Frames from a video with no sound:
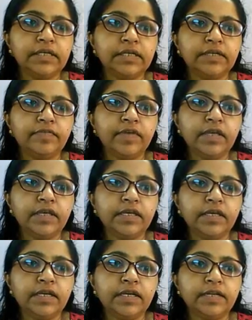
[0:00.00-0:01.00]
Anyway,
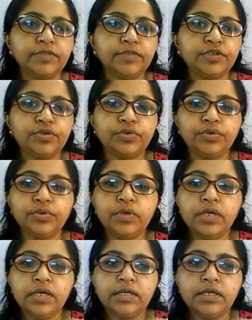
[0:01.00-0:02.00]
let me show you.
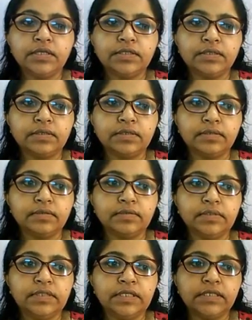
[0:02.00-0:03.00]
So
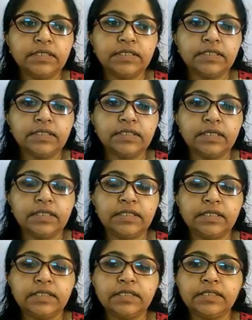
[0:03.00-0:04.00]
this is
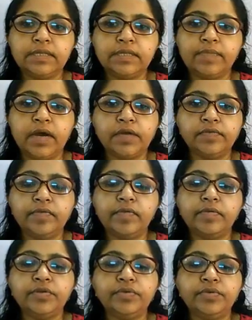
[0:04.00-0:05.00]
the part we will
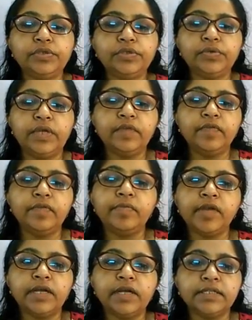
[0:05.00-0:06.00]
be doing today. We will
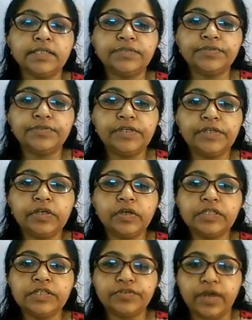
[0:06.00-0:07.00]
be concentrating
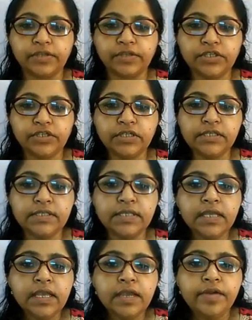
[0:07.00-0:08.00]
on structures,
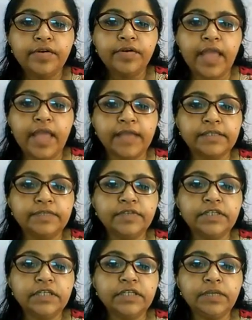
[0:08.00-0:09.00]

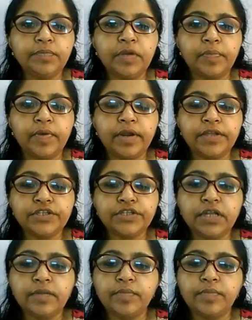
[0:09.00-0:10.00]
reactivity,
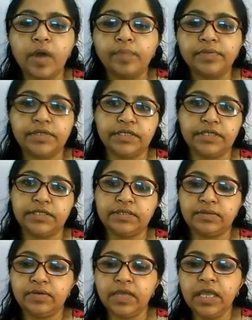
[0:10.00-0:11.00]
preparation, and
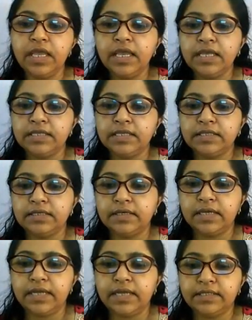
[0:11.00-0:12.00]
properties. Okay, so
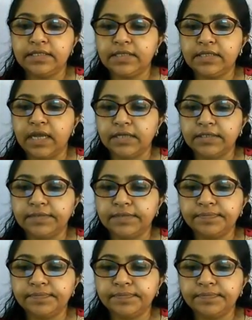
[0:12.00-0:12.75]
let us start.